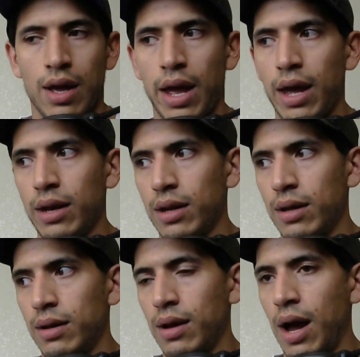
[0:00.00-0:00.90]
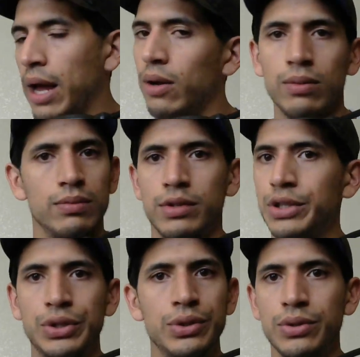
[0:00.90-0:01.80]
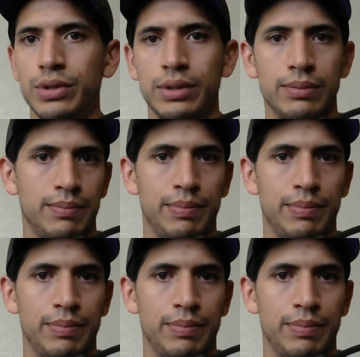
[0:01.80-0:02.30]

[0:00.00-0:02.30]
And I don't choose